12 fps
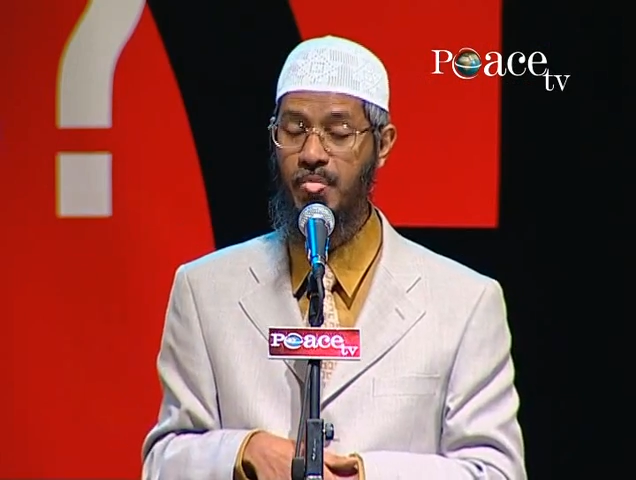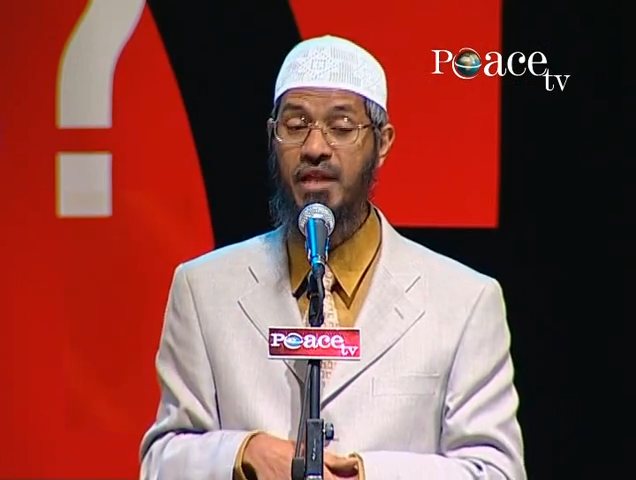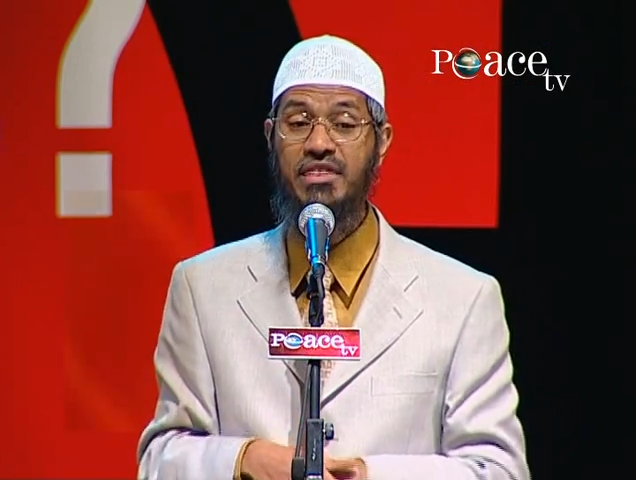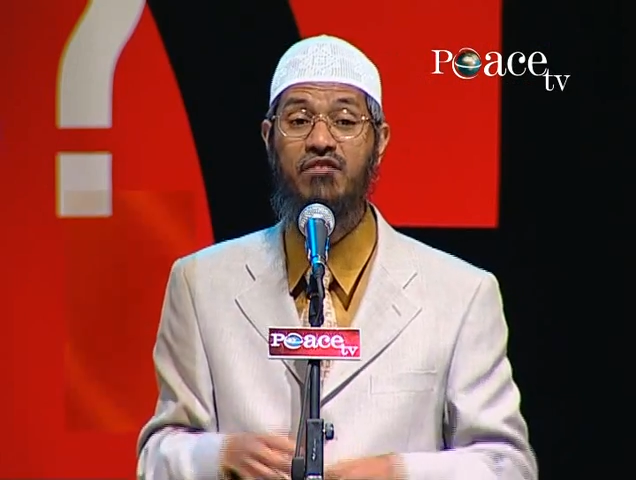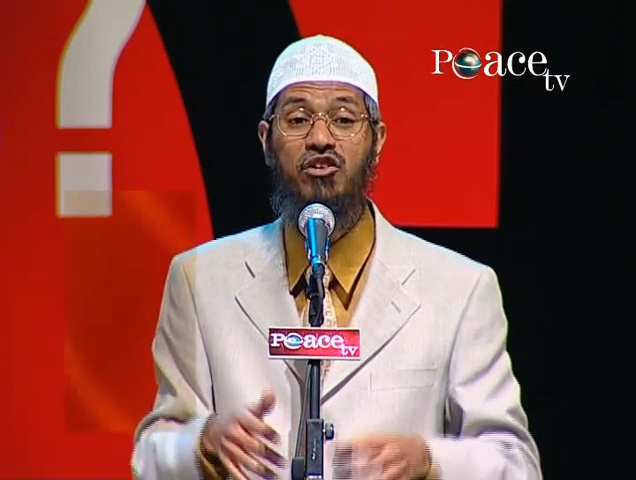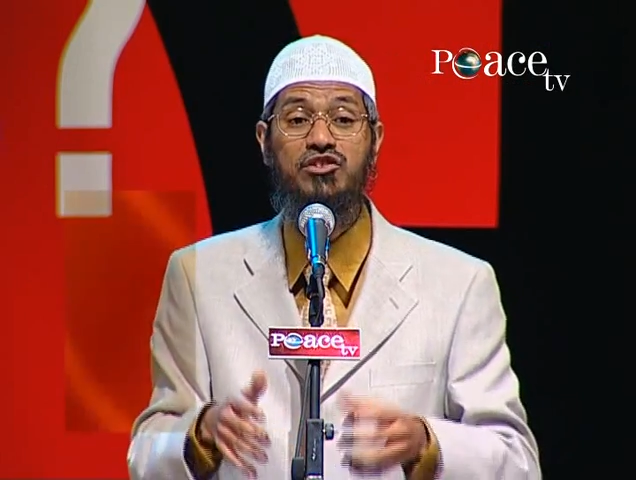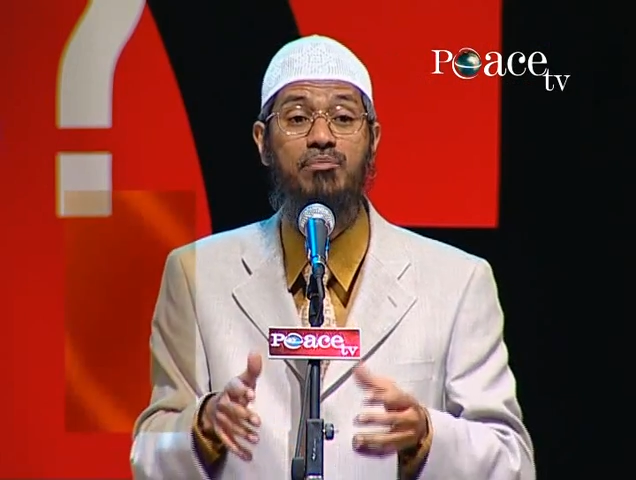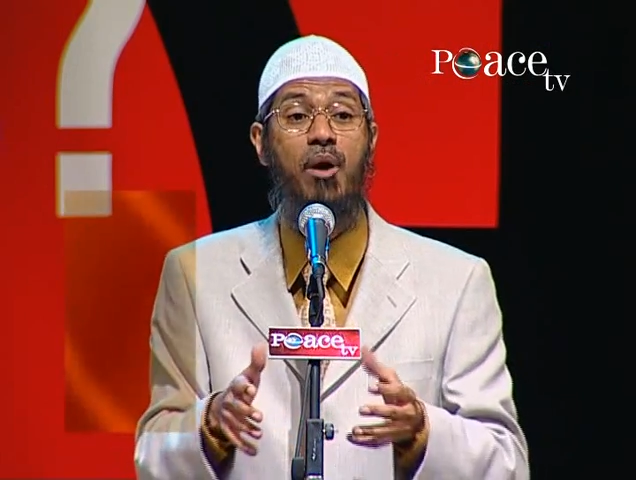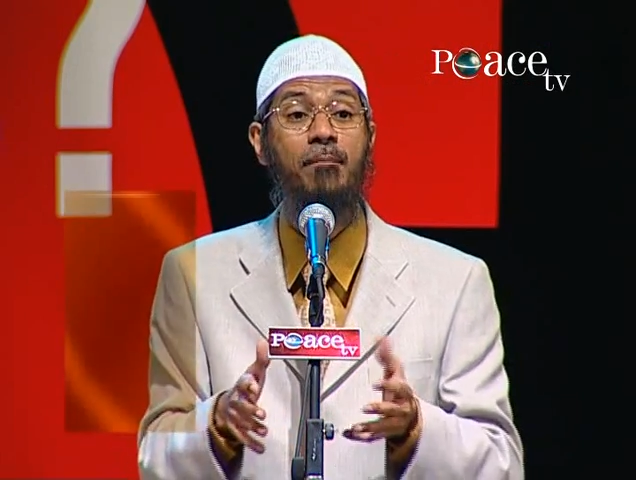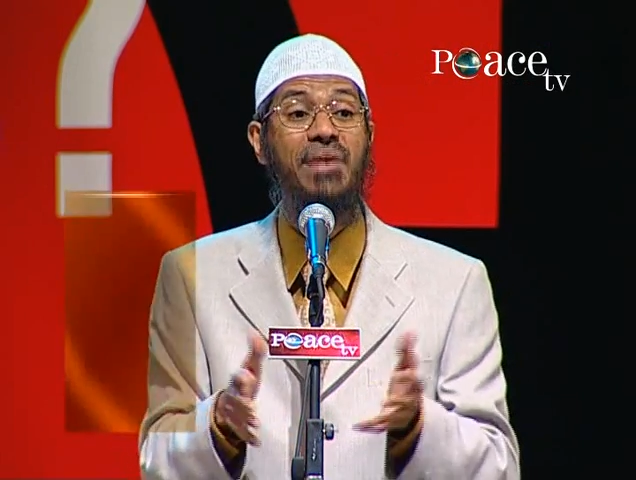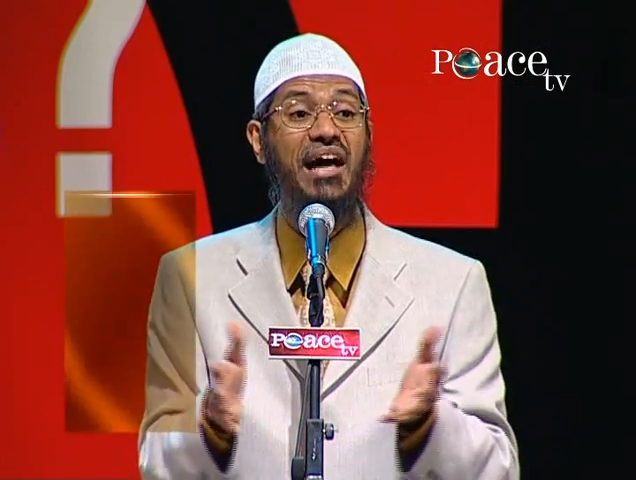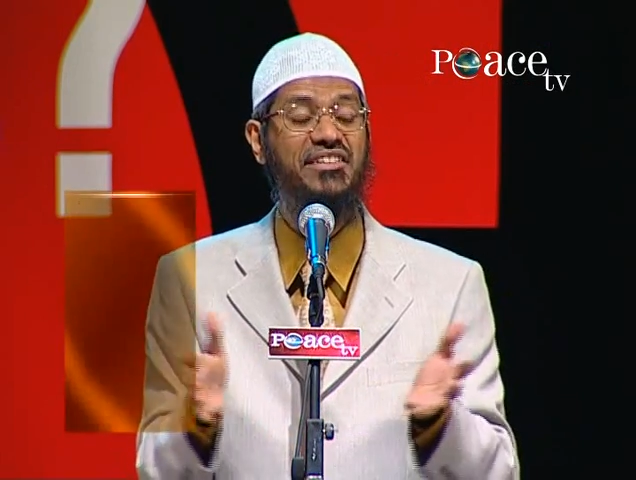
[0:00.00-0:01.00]
there was a bomb
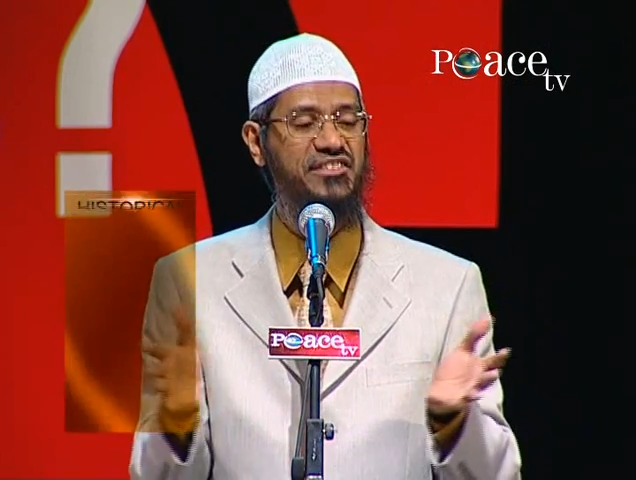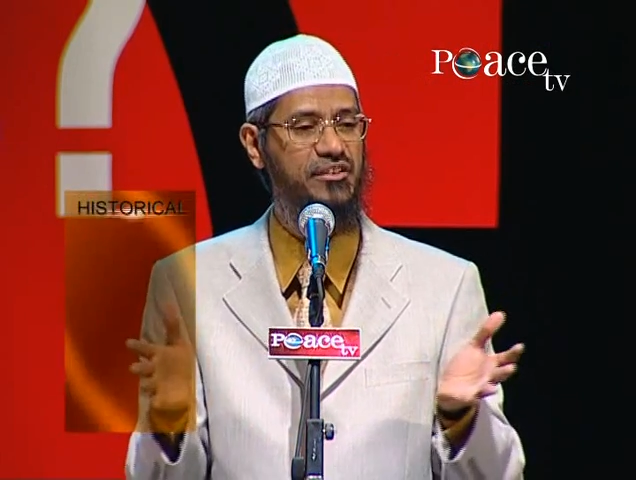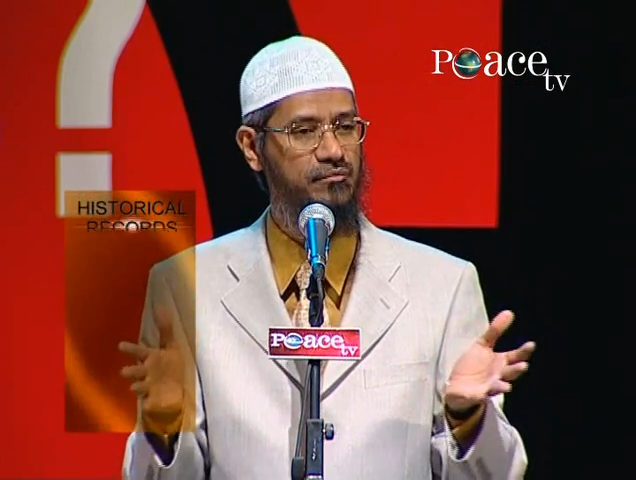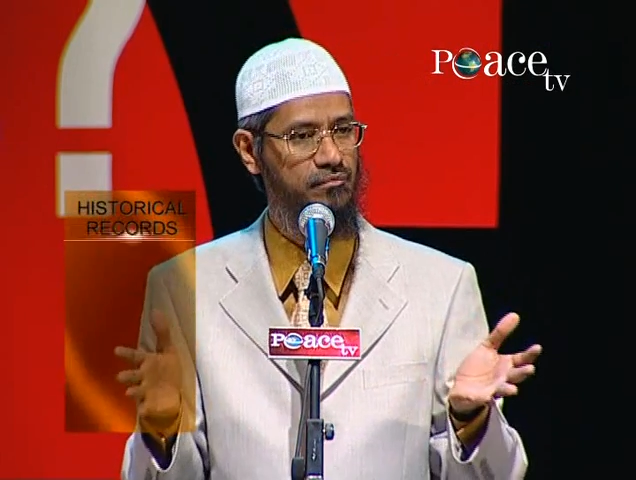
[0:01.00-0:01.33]
blast